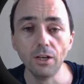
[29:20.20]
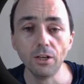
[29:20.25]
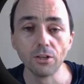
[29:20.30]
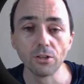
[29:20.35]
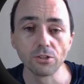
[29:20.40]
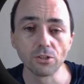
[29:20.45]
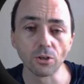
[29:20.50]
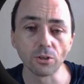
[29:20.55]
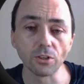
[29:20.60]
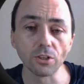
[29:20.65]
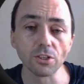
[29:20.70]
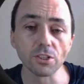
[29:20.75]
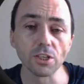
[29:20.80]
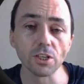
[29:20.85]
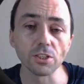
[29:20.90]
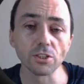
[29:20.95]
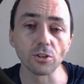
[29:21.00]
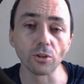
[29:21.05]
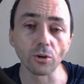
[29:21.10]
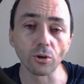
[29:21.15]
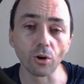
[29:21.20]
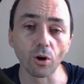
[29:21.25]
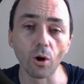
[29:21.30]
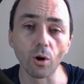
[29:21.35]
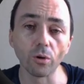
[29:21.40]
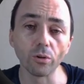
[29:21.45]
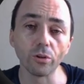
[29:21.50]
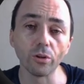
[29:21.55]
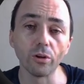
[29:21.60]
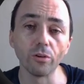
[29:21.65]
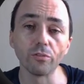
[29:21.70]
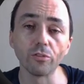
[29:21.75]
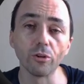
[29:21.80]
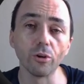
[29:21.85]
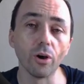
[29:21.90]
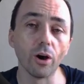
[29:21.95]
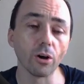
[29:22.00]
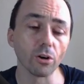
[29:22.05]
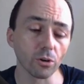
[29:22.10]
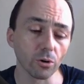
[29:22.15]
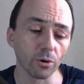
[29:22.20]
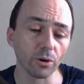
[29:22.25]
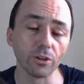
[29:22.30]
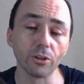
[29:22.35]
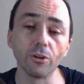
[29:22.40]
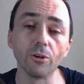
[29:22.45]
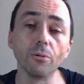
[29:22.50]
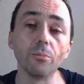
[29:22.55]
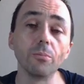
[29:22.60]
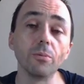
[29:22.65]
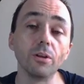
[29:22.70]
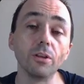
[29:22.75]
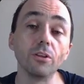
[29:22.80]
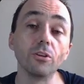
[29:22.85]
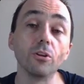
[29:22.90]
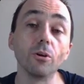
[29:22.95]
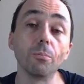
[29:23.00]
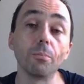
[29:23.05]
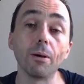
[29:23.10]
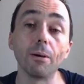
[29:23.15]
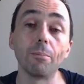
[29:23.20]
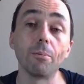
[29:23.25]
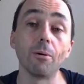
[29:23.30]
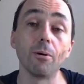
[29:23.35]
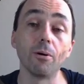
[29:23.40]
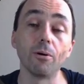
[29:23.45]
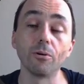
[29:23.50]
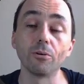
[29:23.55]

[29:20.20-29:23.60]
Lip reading: So this is the code of the algorithm in the paper.